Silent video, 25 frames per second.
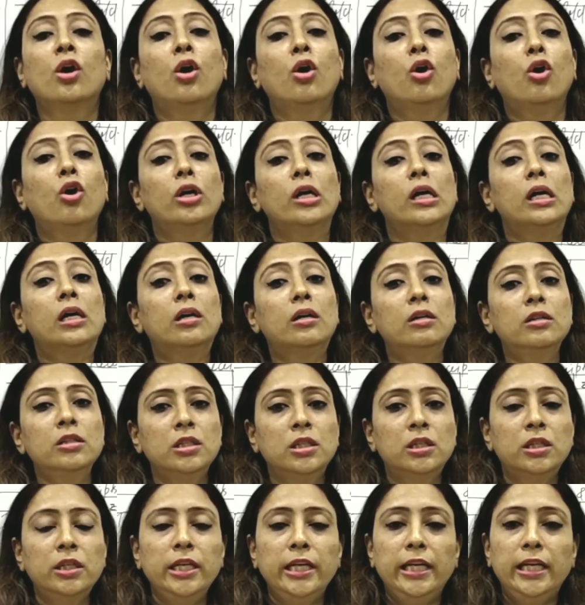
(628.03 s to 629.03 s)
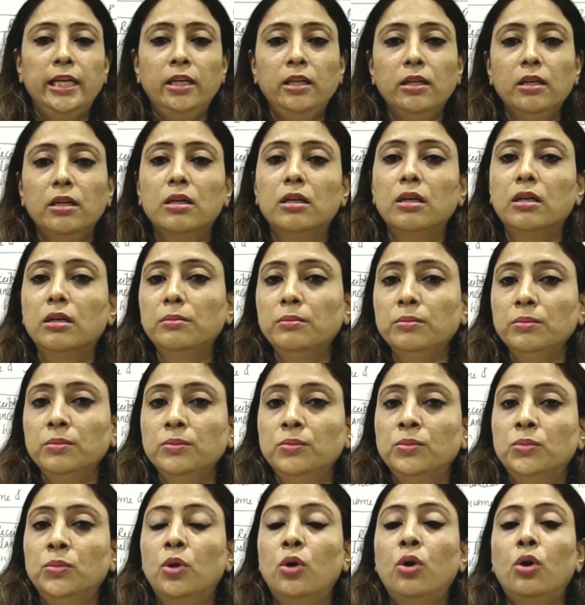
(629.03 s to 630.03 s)
or earned on
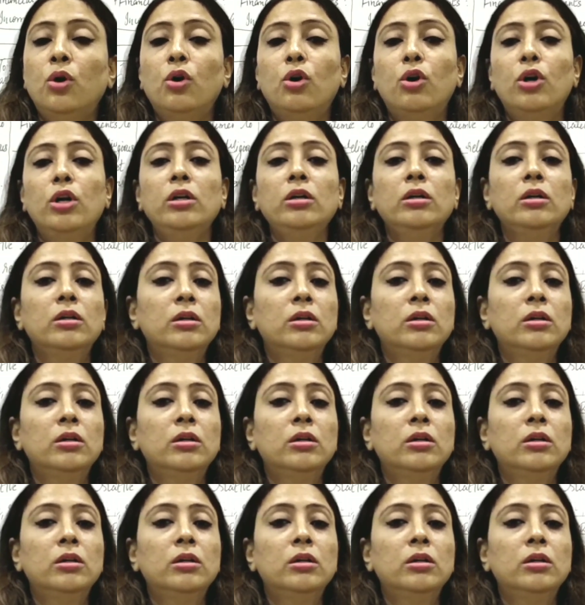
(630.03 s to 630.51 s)
income, or